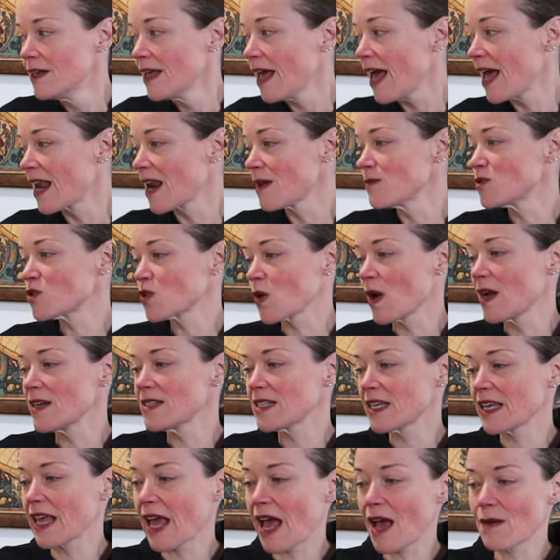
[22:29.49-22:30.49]
And I'm trying
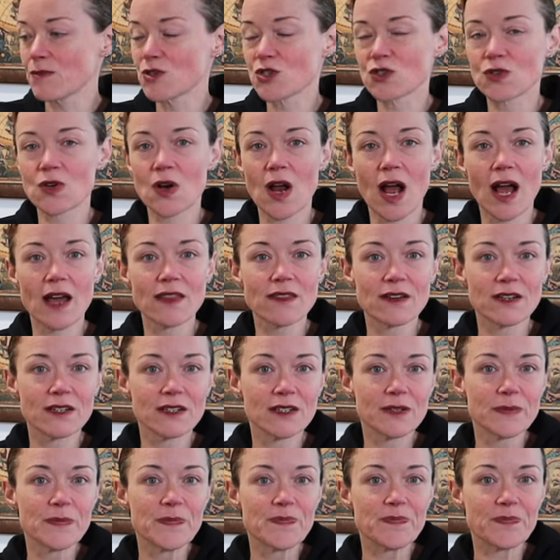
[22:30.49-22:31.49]
to capture
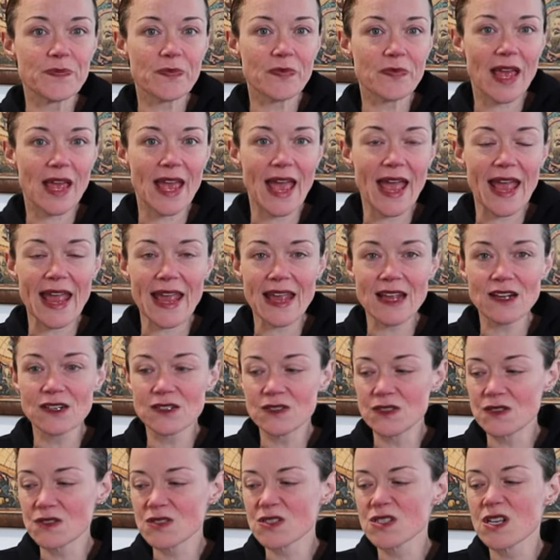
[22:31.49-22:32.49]
other
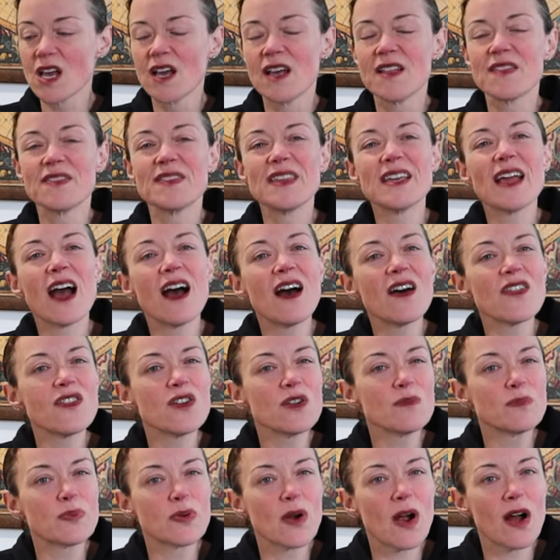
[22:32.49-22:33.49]
angles. The
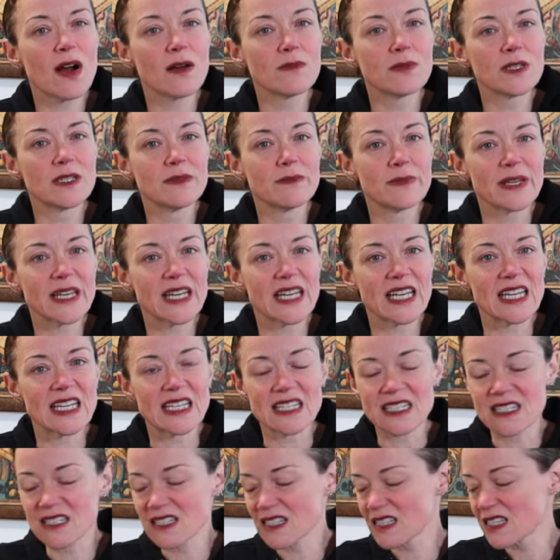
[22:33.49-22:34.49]
other problem
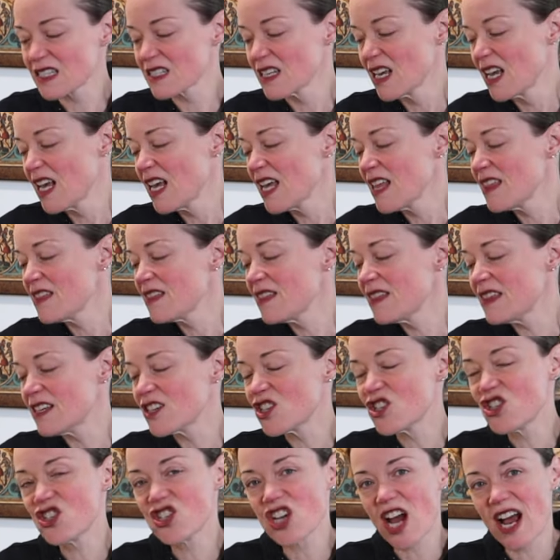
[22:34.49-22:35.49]
is the
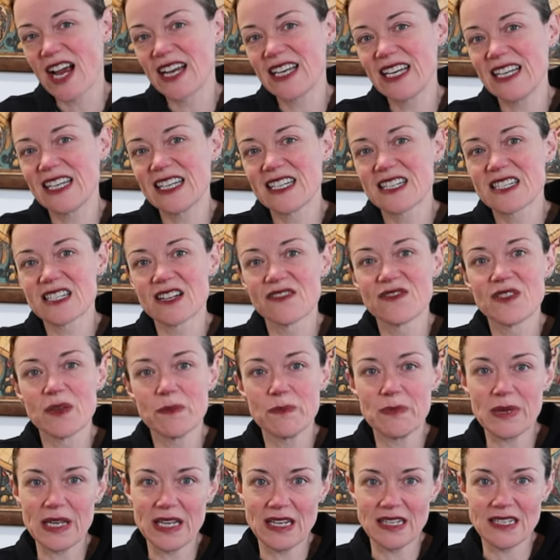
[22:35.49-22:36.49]
shininess of the
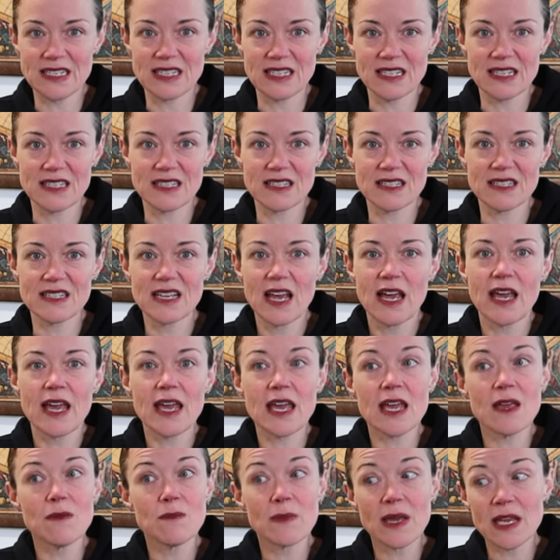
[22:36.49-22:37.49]
pieces.
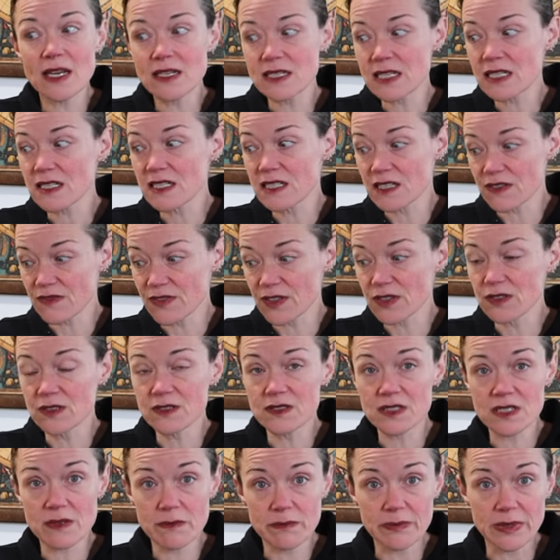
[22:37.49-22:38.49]
It makes it
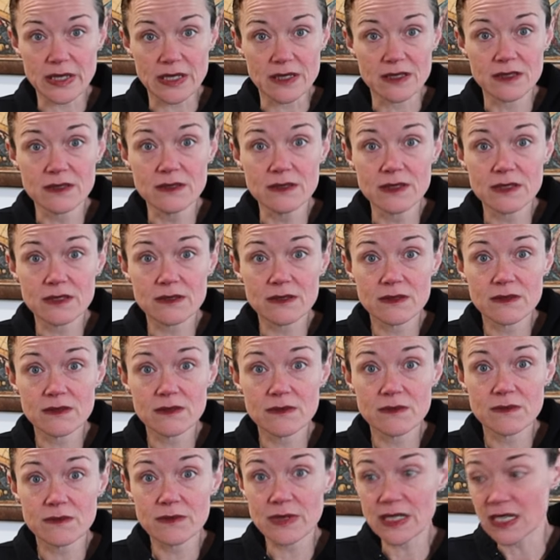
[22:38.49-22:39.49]
difficult to build
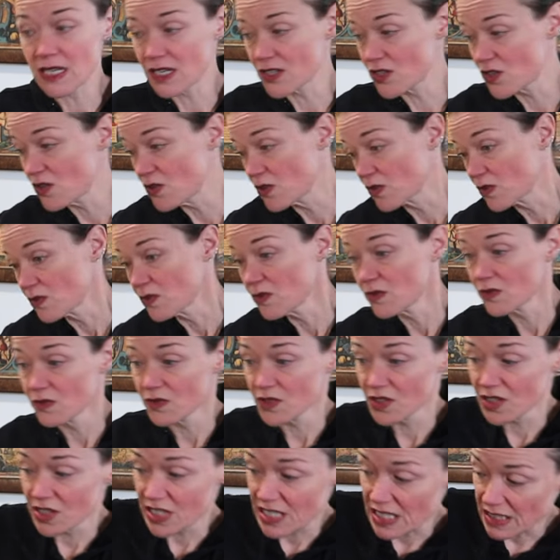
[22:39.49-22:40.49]
because you're
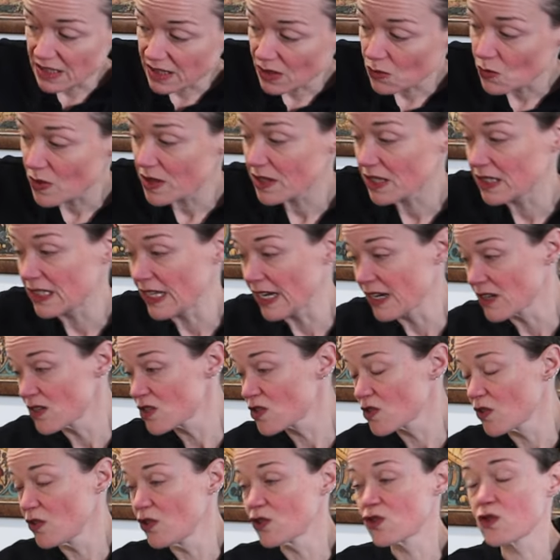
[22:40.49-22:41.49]
dealing with glare,
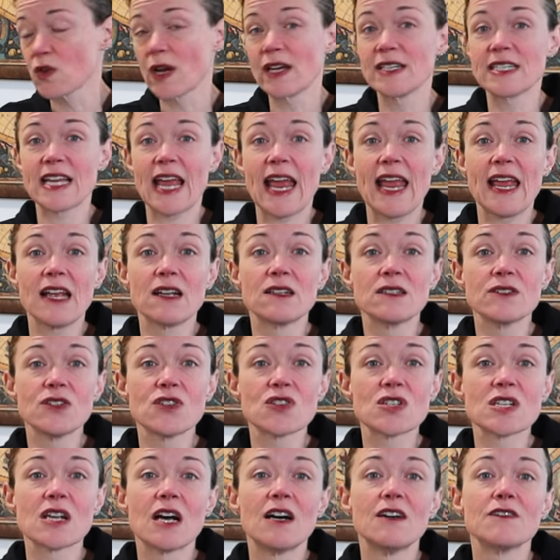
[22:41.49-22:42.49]
so you're trying to angle
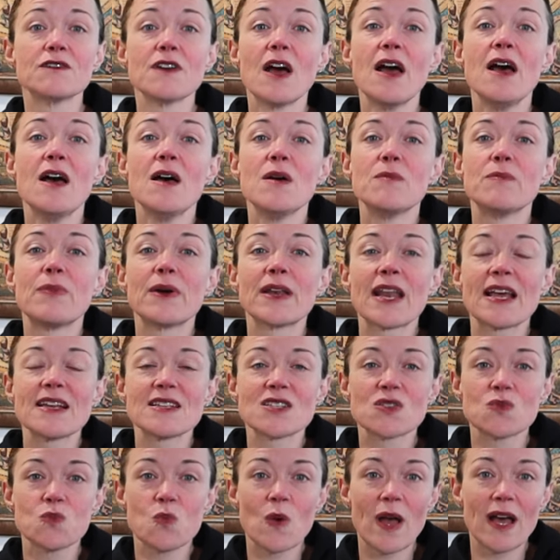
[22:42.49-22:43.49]
yourself. But
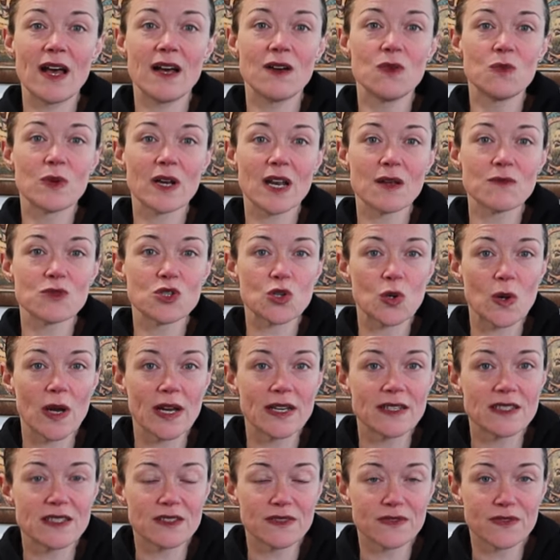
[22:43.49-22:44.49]
as well, when I'm
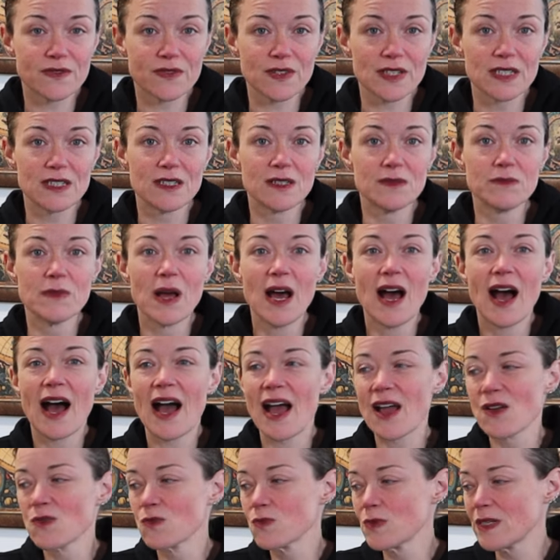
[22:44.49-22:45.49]
trying to film,
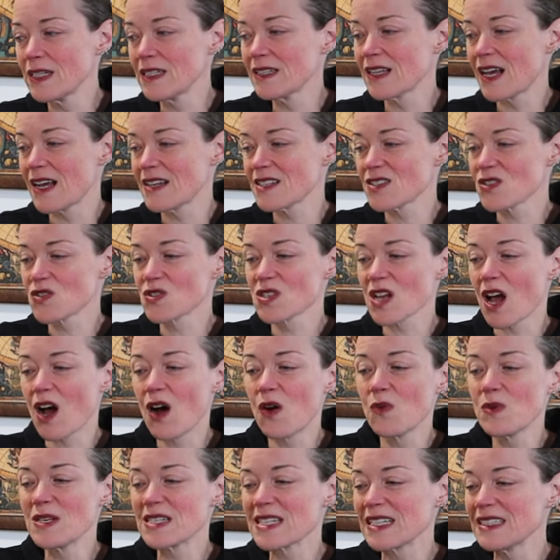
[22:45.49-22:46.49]
I realize there's
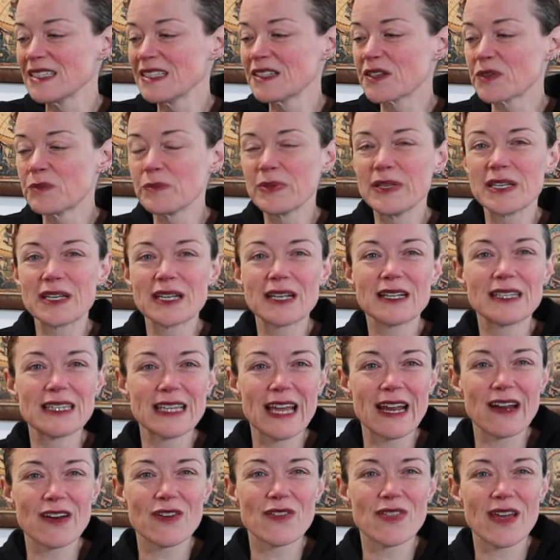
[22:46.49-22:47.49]
always a little bit of
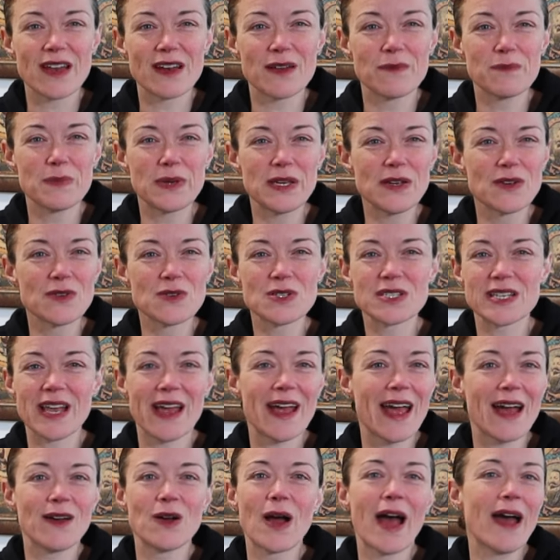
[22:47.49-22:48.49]
glare that
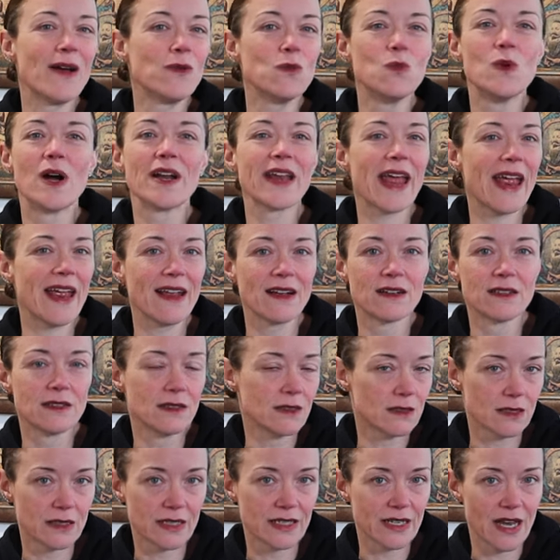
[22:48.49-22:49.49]
appears at one angle
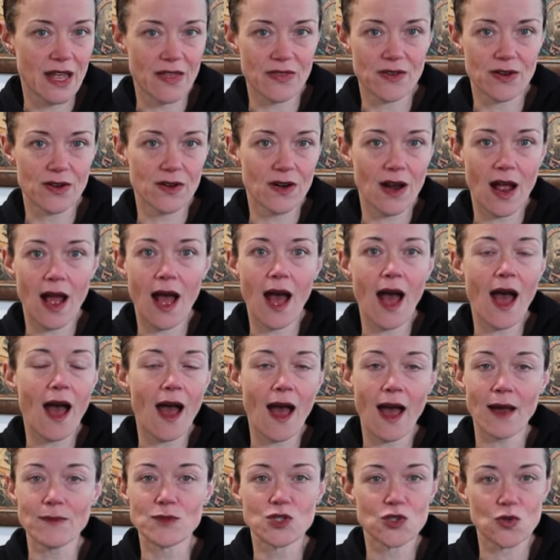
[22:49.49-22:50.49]
or another.
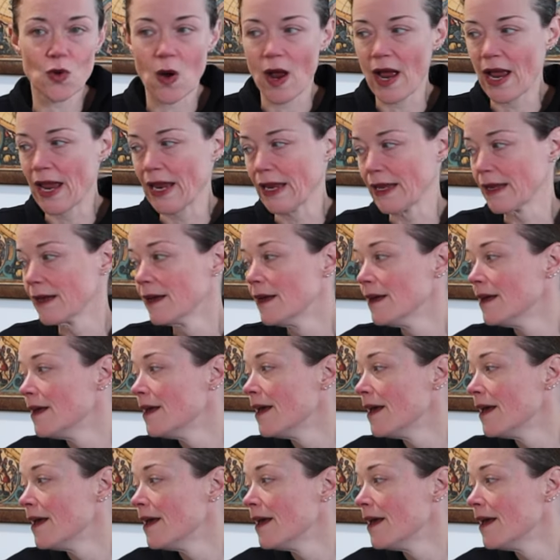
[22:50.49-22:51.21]
I'm trying.